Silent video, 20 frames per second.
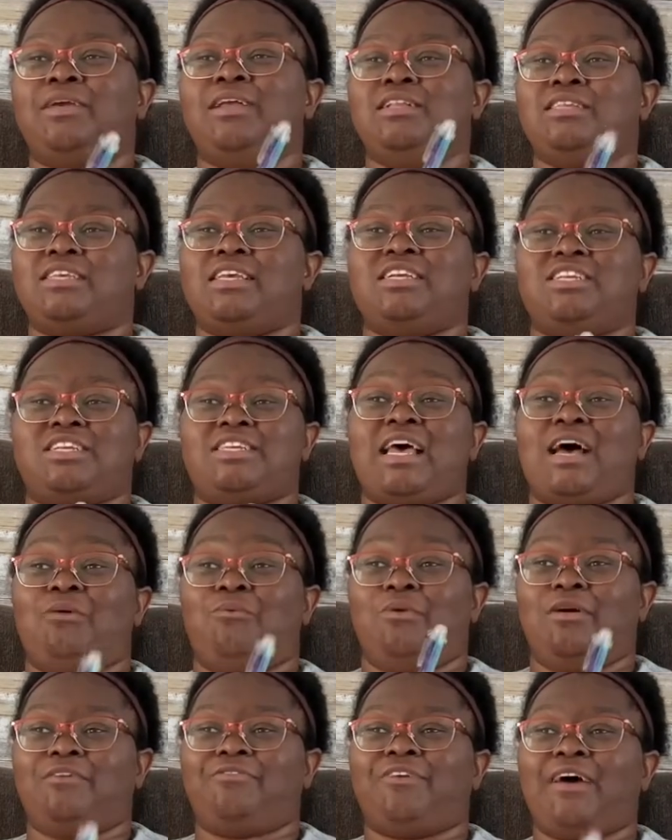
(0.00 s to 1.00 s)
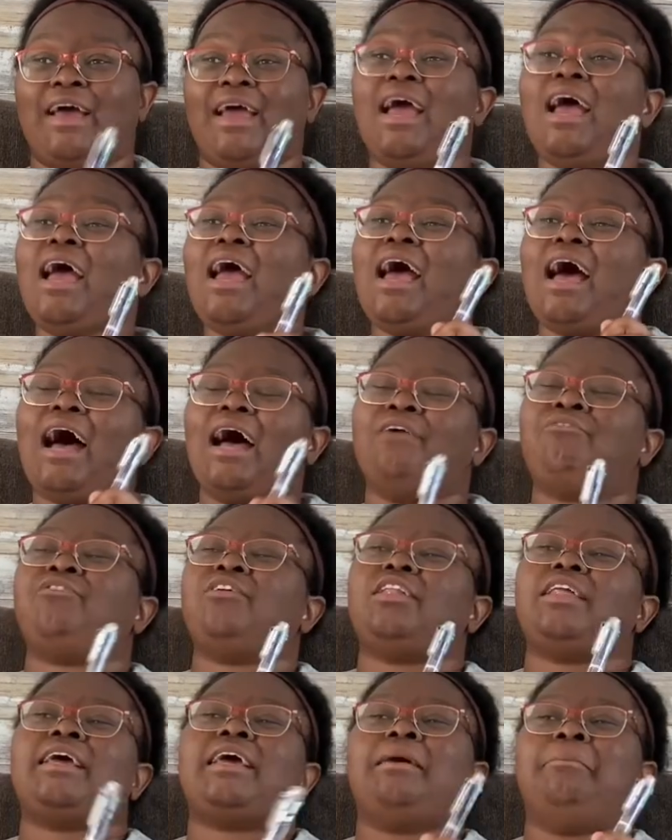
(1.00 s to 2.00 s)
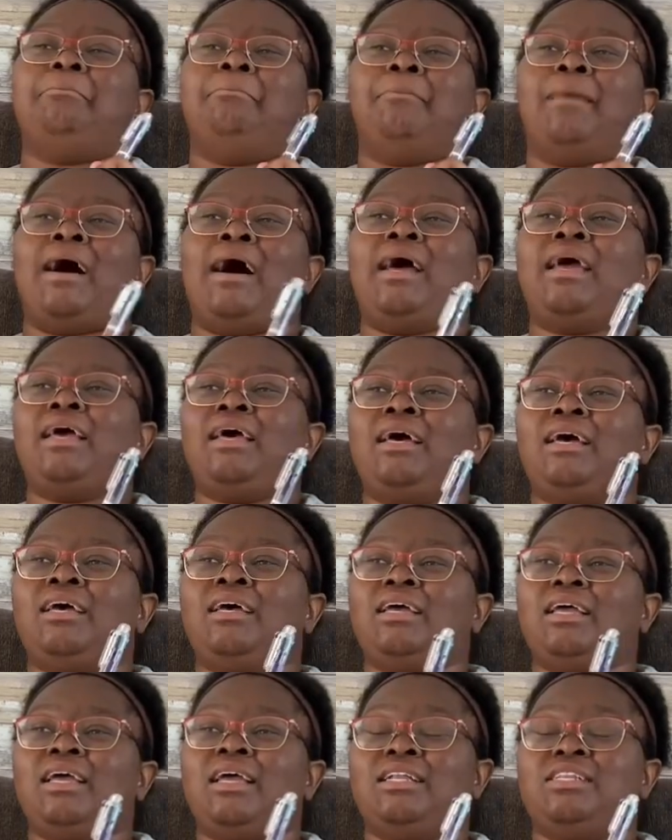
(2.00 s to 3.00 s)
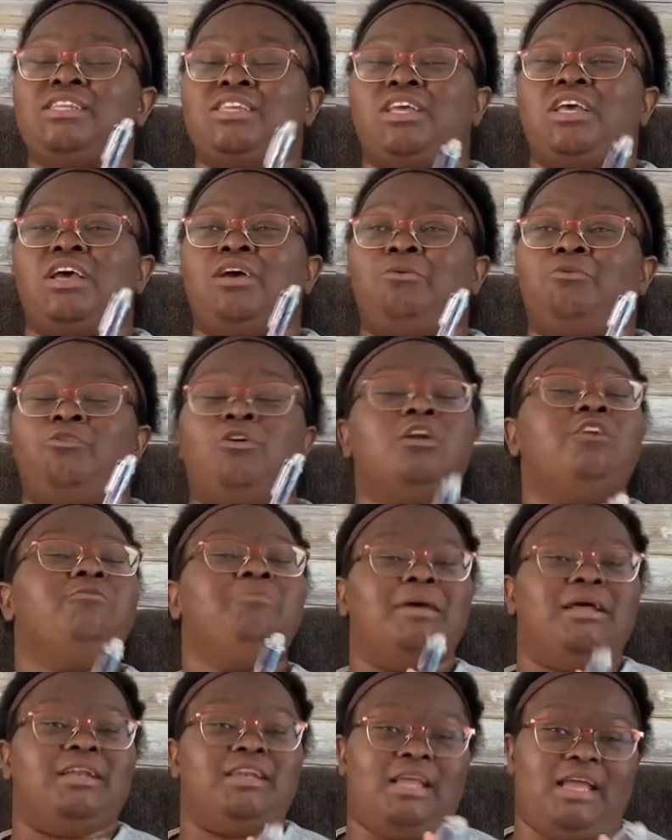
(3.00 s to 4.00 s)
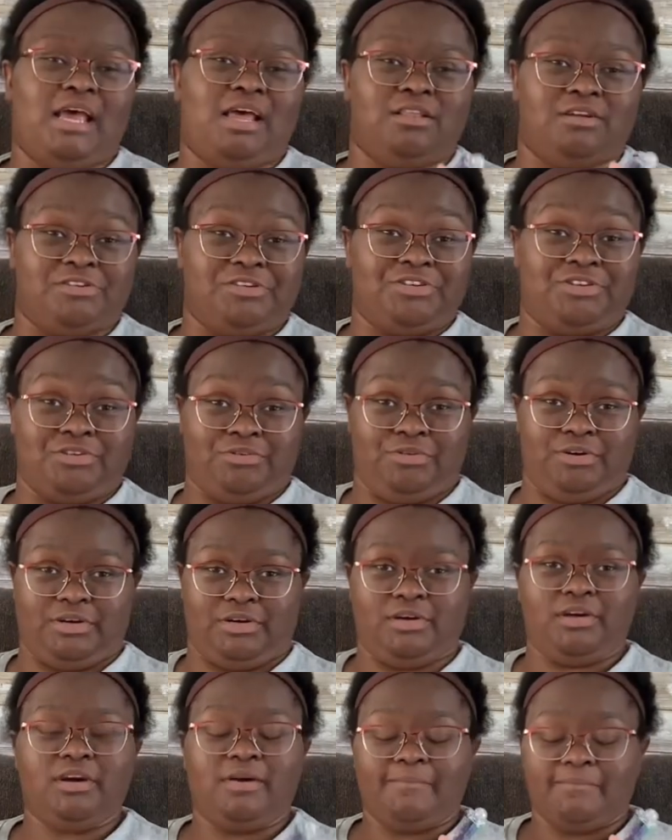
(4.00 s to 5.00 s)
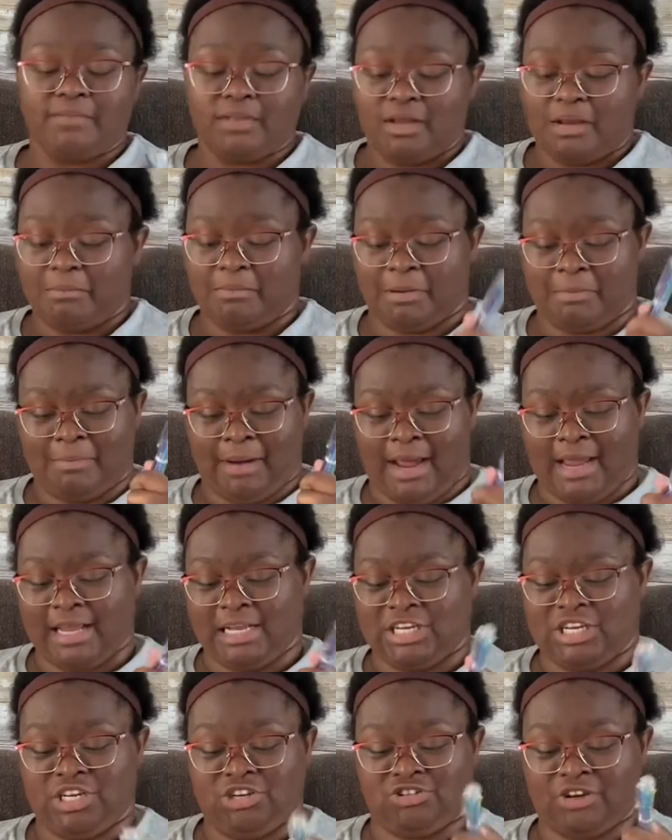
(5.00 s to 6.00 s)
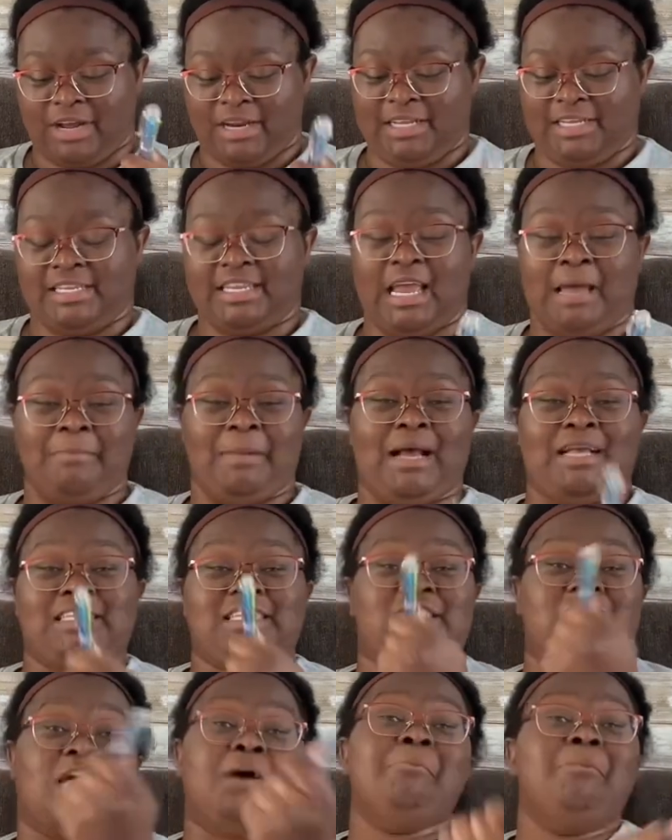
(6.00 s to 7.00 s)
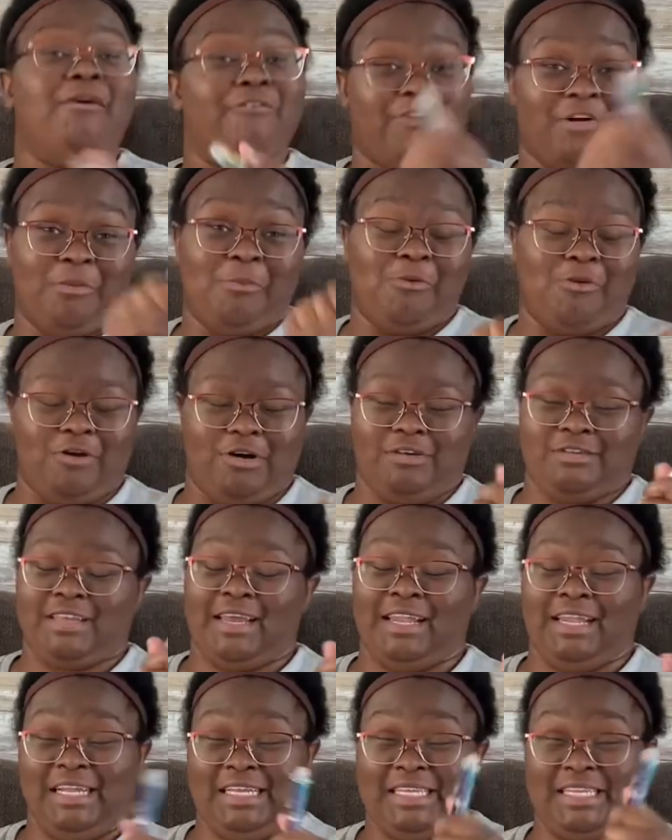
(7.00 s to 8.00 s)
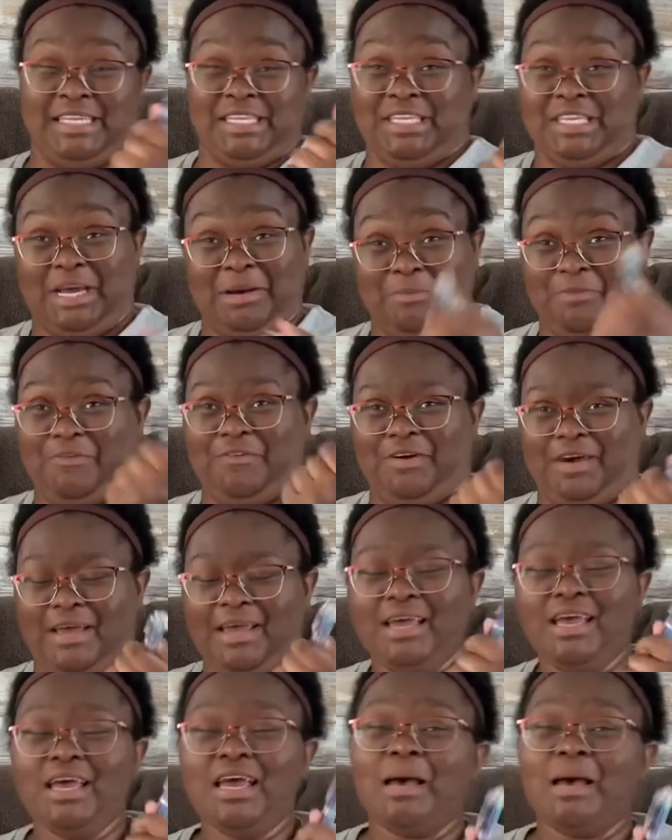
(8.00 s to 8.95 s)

Zig just had one fight, I feel like Maya and Zig would have been together sooner. But Maya, she tried to stand by some of her morals, at least somewhat.